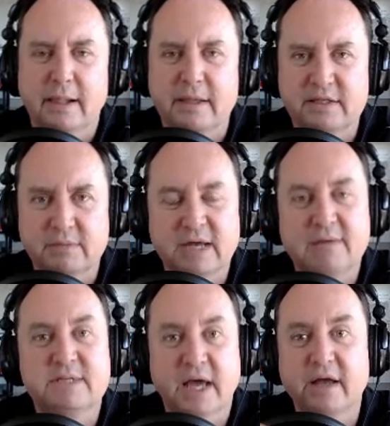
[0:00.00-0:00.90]

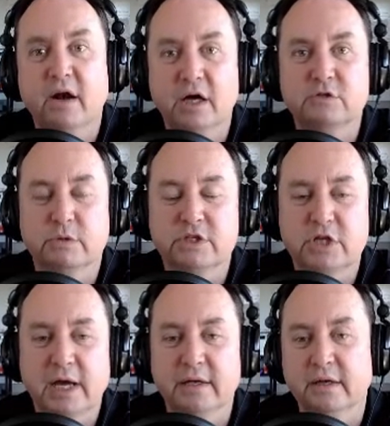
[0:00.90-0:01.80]
sometimes at odds with
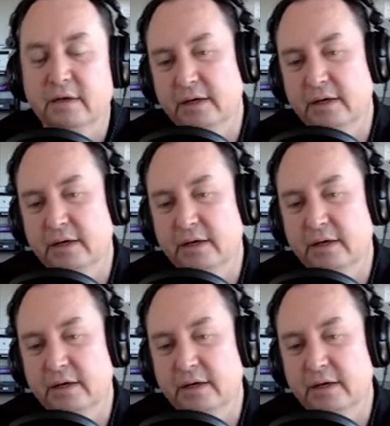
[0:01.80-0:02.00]
China